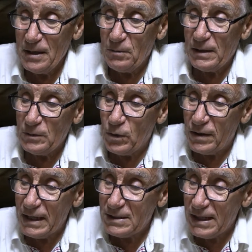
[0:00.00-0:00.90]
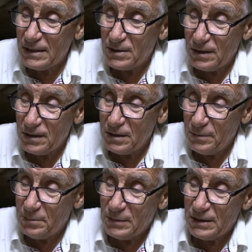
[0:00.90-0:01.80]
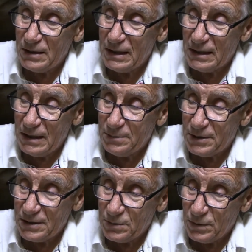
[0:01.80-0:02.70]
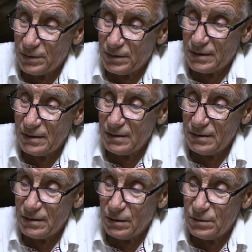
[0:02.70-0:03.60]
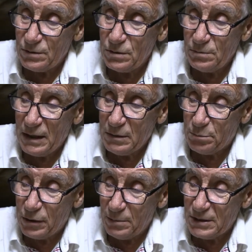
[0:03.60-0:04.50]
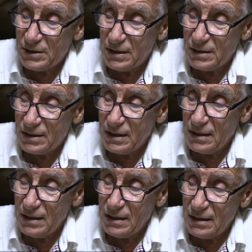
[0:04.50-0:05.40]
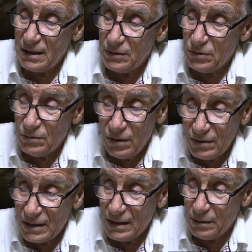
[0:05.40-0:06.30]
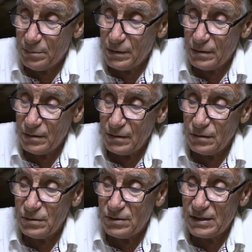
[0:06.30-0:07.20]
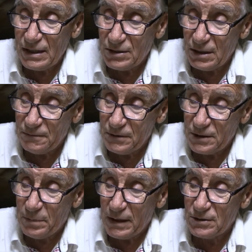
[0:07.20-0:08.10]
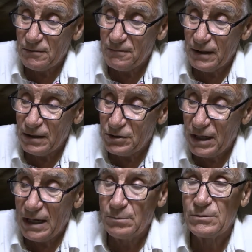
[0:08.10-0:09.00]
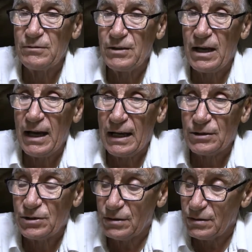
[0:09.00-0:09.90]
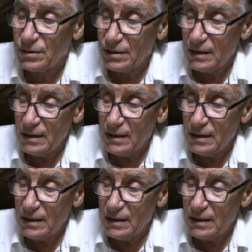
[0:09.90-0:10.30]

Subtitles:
When the warrior takes on a commitment, he keeps his word. Those who make promises they do not keep lose their self-respect and feel ashamed of their actions.